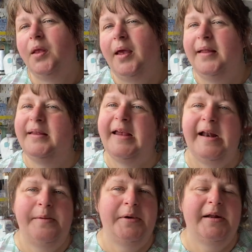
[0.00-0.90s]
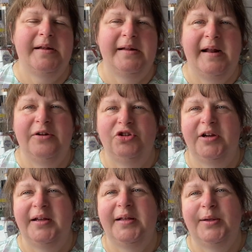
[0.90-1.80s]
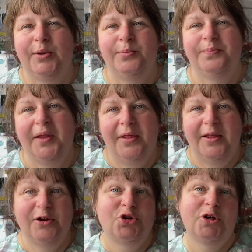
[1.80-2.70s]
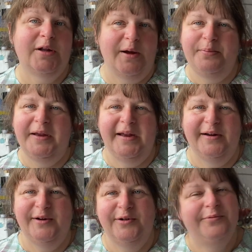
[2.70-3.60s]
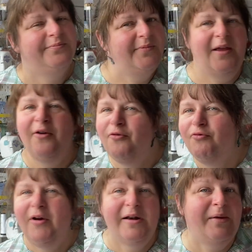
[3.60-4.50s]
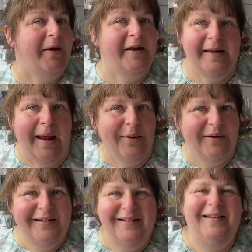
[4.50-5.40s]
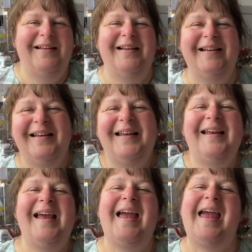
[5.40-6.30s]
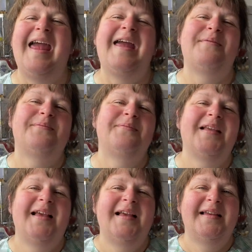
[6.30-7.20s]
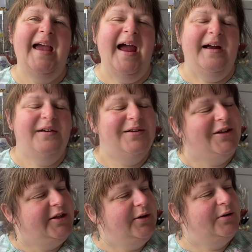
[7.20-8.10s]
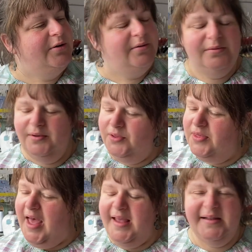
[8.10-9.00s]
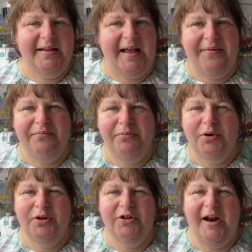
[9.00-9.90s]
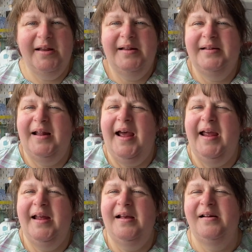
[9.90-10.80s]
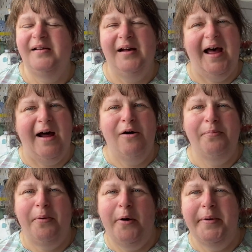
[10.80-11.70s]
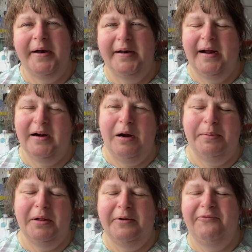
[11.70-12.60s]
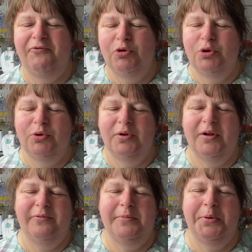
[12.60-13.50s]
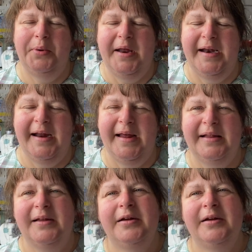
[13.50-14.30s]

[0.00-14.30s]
in centimetres and inches, so they should appear round about now. um, yeah, so that is the Davenport dress, and I, I'll pop in a couple of photos of me wearing it.